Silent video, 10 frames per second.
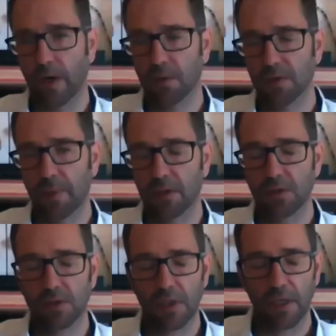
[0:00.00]
what I was about
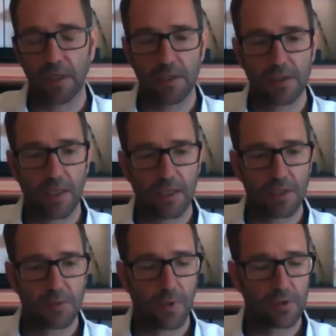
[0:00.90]
to say is, like
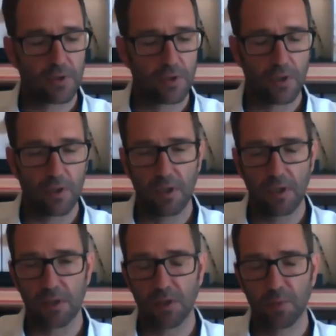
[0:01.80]
I spoke to you
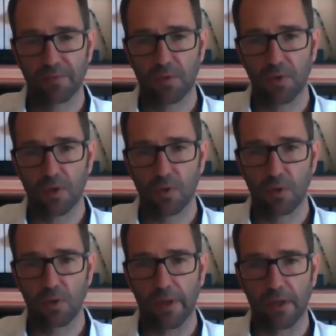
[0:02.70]
earlier, just before the
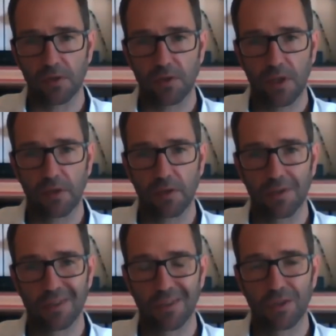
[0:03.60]
call, and I'll show
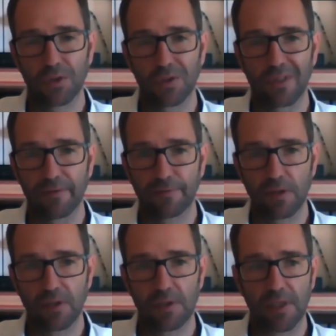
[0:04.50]
you is the two
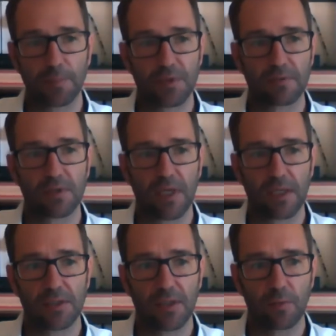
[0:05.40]
different types of
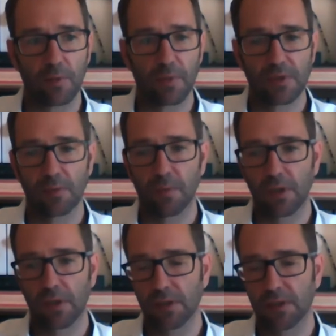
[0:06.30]
sites that we're busy
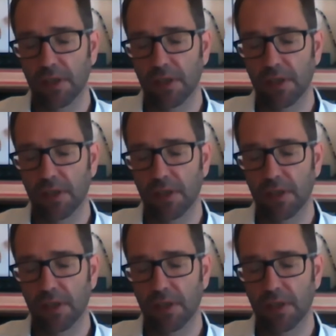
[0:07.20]
building,